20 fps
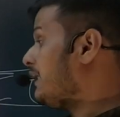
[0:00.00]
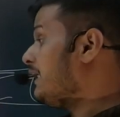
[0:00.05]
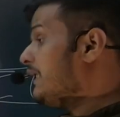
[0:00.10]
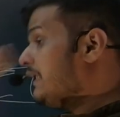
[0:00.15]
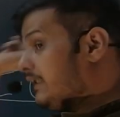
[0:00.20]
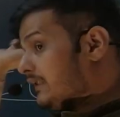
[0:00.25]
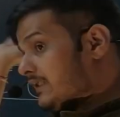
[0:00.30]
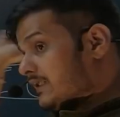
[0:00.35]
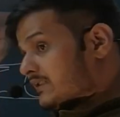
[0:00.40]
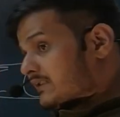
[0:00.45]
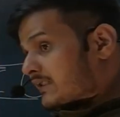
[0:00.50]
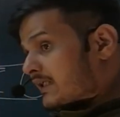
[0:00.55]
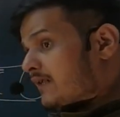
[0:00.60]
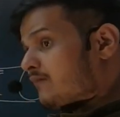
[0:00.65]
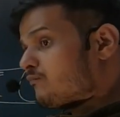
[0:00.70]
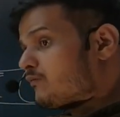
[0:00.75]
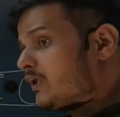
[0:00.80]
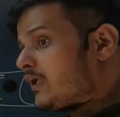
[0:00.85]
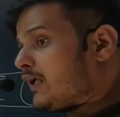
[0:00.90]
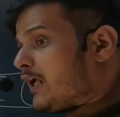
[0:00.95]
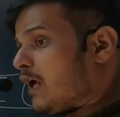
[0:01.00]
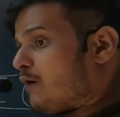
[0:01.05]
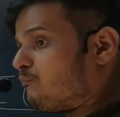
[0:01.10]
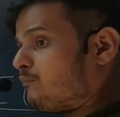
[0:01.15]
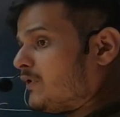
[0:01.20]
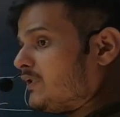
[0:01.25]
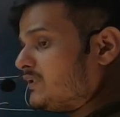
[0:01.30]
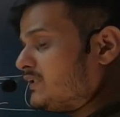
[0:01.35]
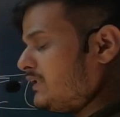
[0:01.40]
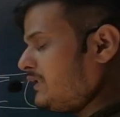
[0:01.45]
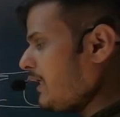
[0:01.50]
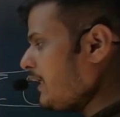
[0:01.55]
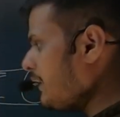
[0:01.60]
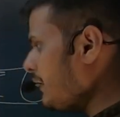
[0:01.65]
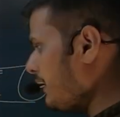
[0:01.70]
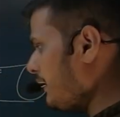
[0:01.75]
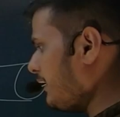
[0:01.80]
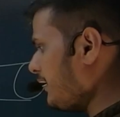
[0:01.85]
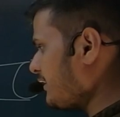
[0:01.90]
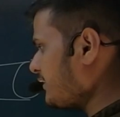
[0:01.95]
The same thing happens in a
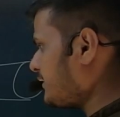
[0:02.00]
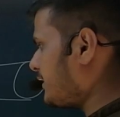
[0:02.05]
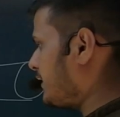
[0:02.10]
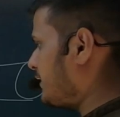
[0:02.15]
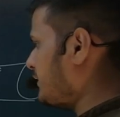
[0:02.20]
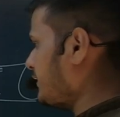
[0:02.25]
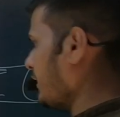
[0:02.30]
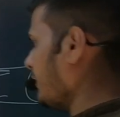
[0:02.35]
heat exchanger.